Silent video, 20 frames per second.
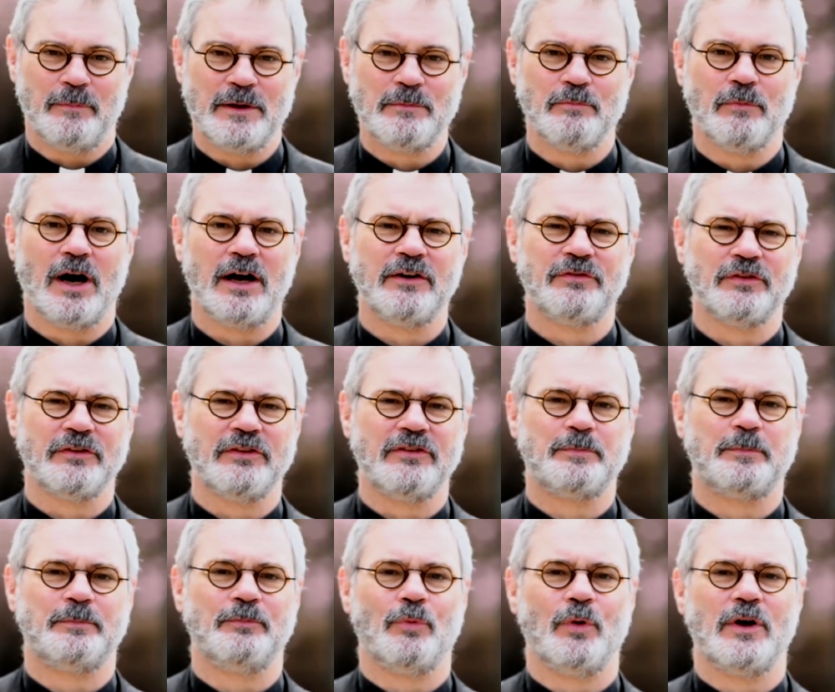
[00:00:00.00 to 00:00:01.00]
I've been mindful
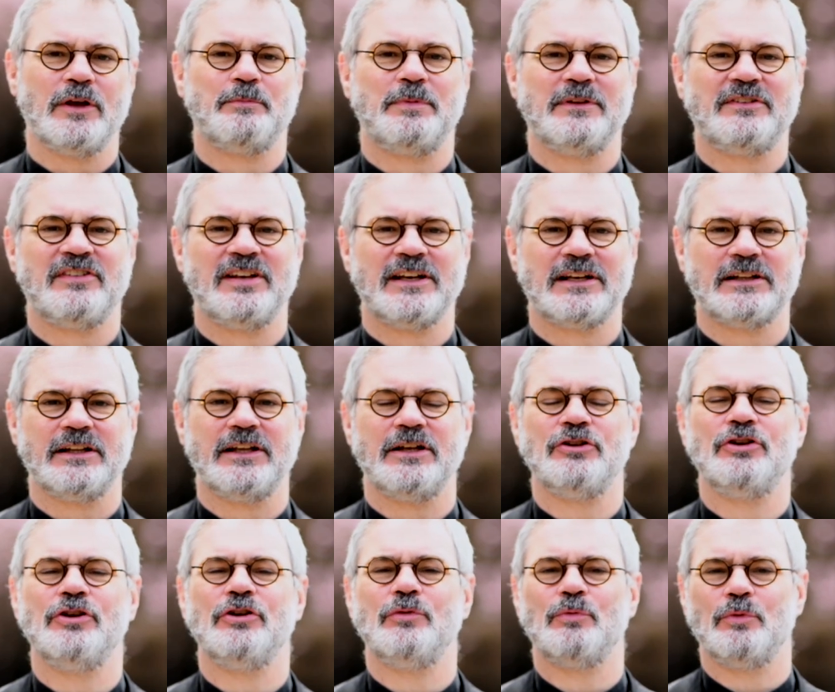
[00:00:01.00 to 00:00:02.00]
this week particularly,
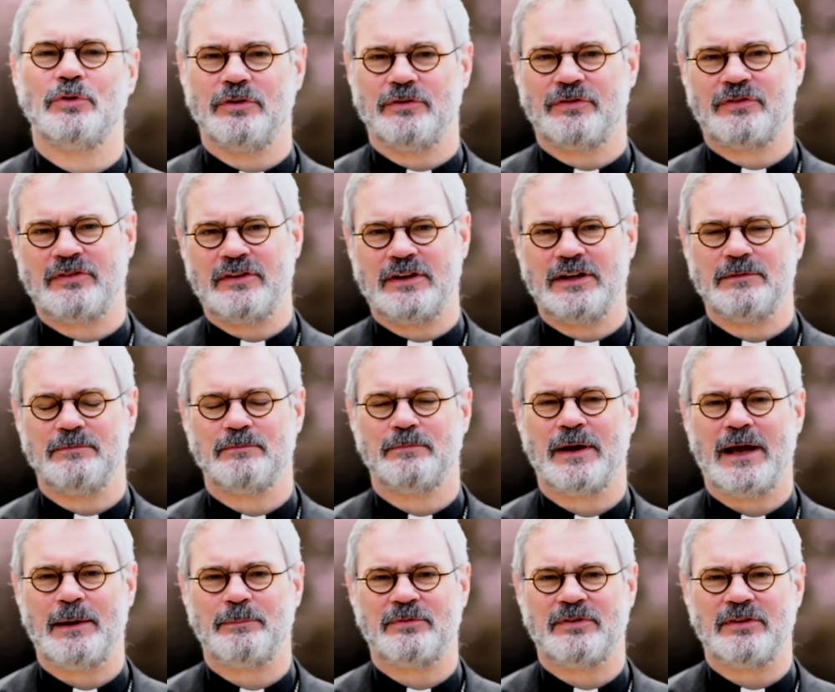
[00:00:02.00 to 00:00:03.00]
and you would have seen
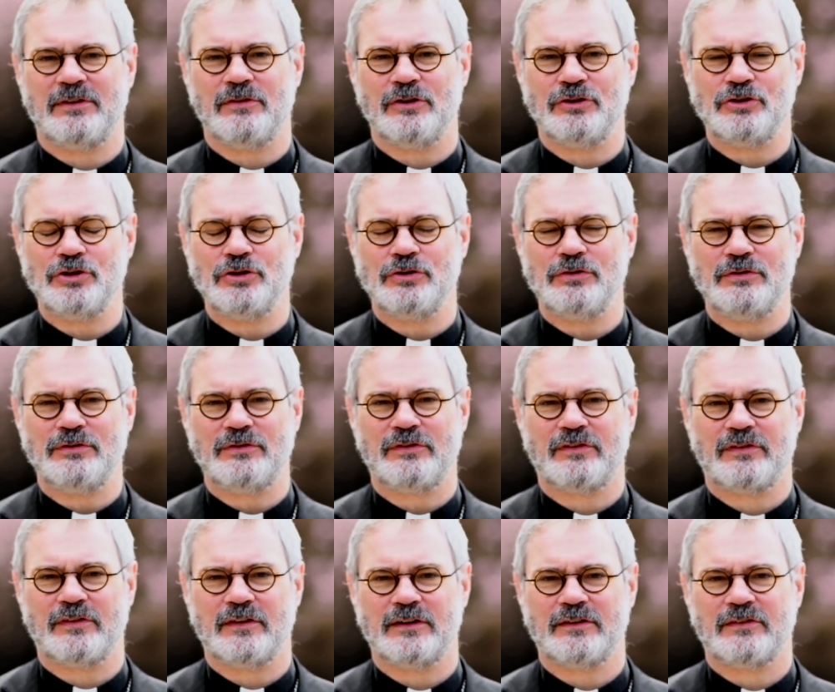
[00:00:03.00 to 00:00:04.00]
perhaps in the
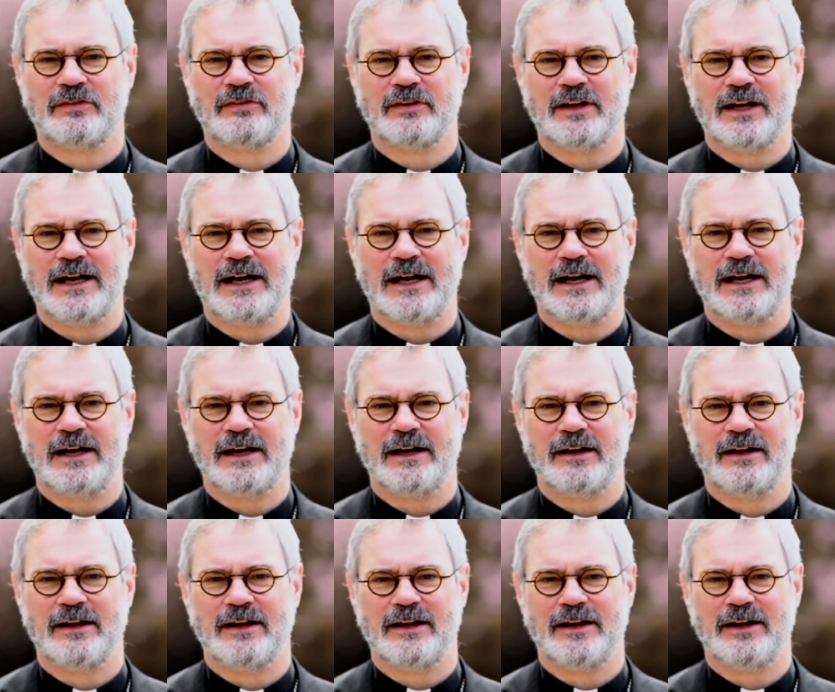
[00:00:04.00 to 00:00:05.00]
news
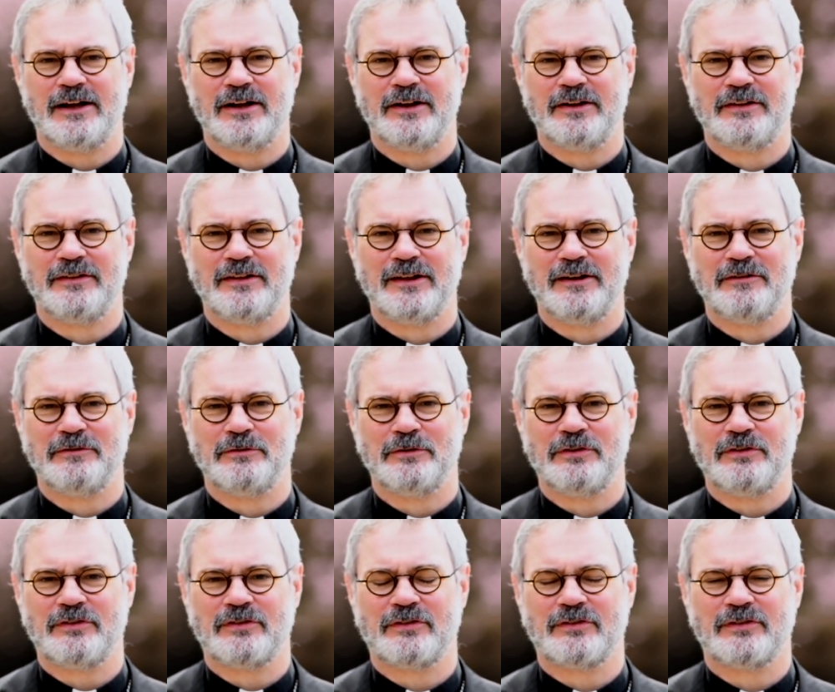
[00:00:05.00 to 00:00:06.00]
that there
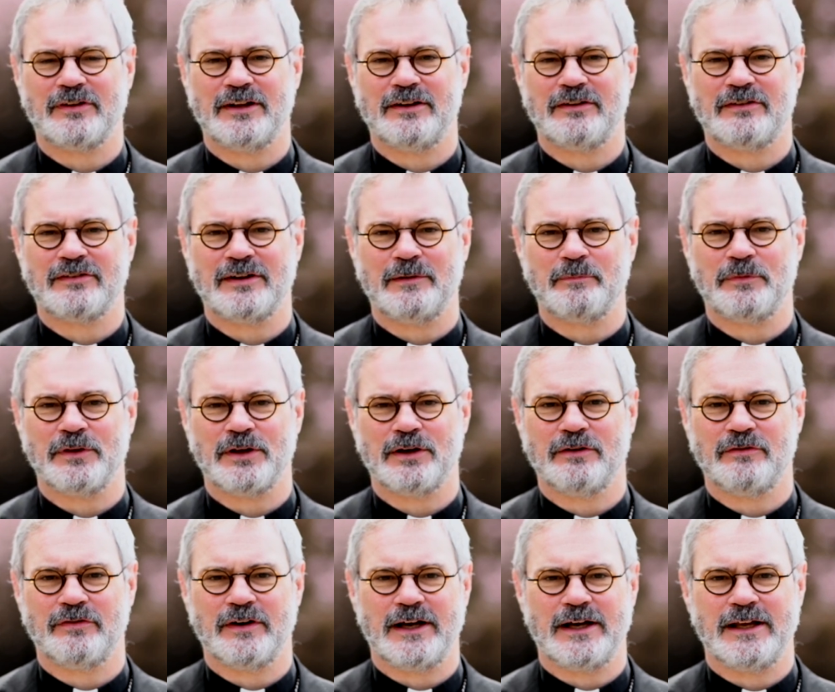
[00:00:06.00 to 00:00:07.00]
was something
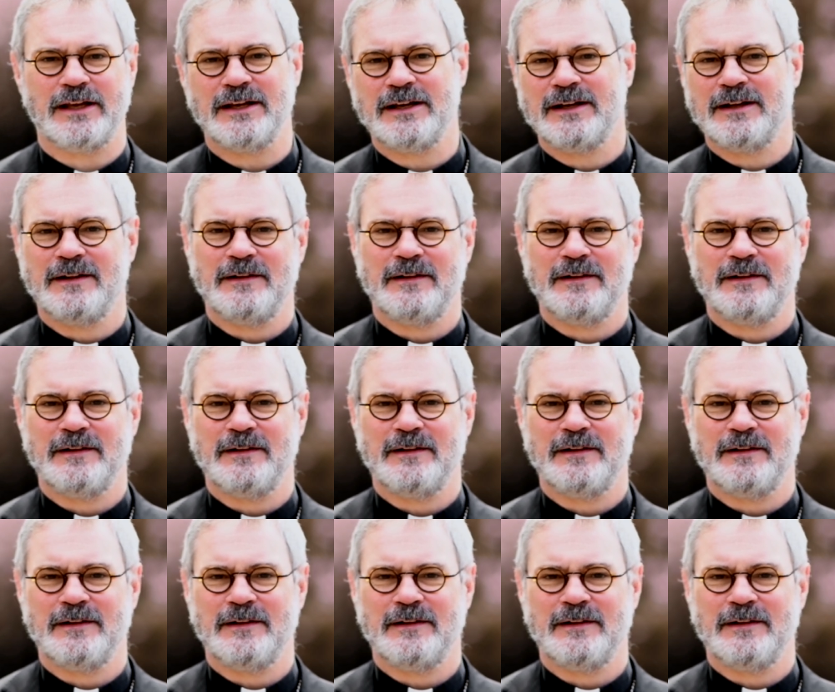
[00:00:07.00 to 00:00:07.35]
of a